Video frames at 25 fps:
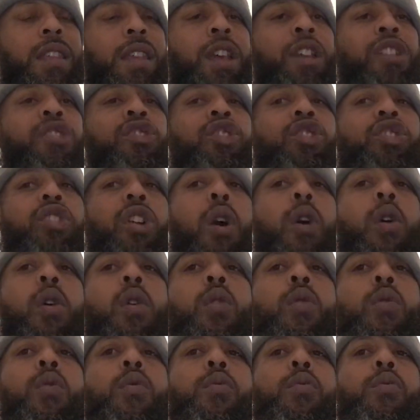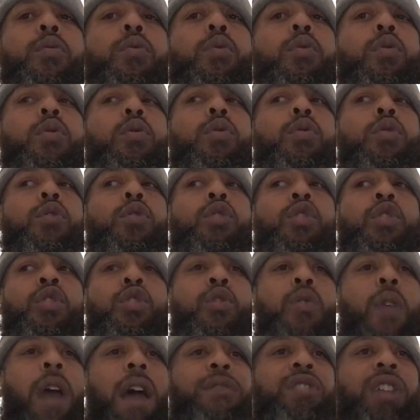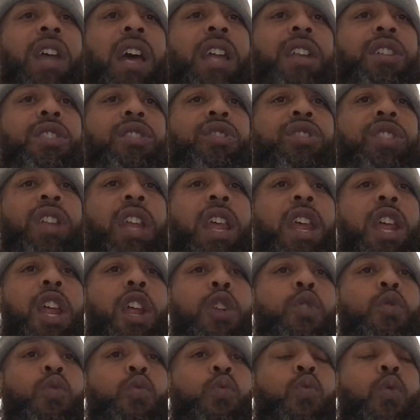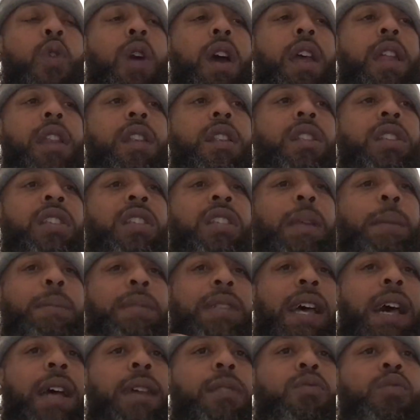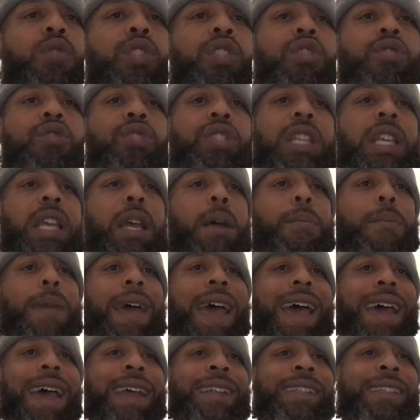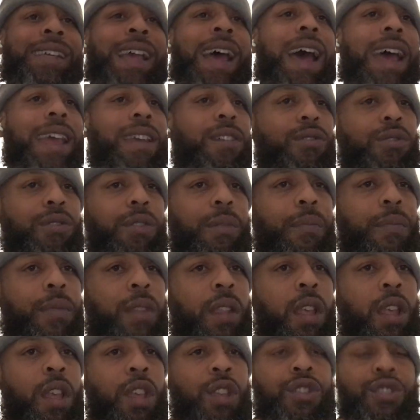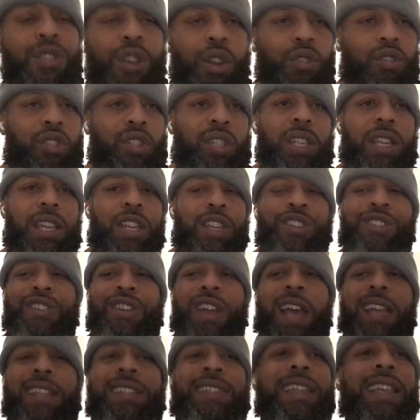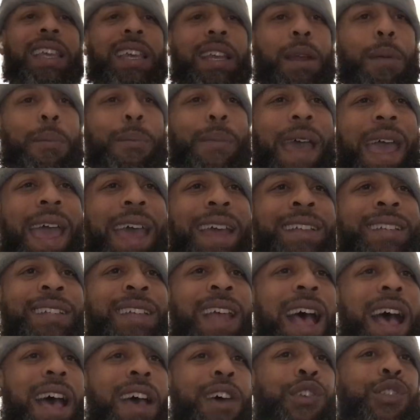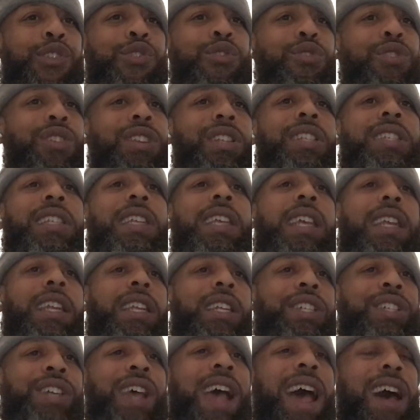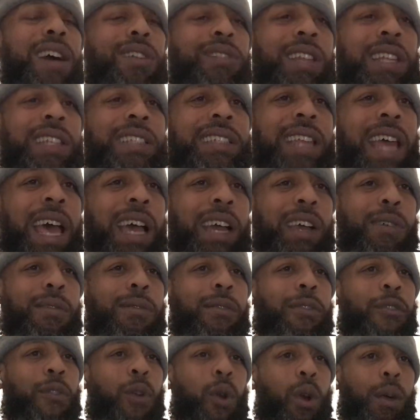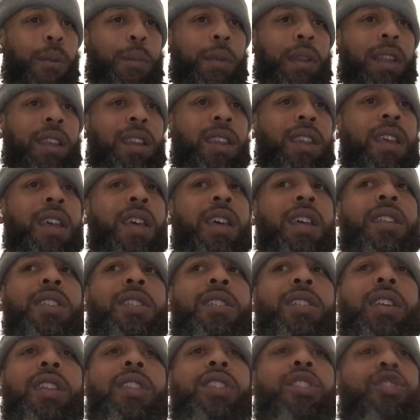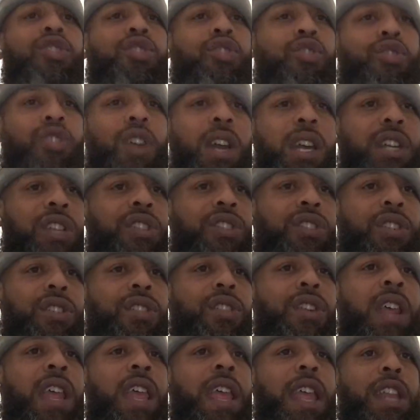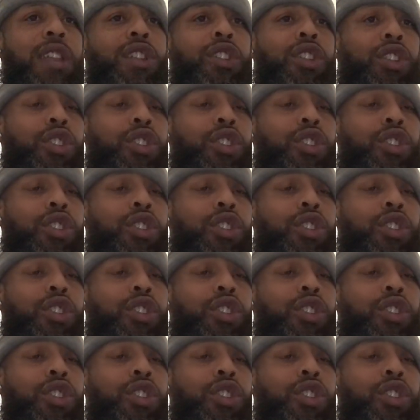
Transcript: So you have to understand what sometimes when you see a bad child, you're not seeing a bad child. You're just seeing a child that's not conforming to the structure in the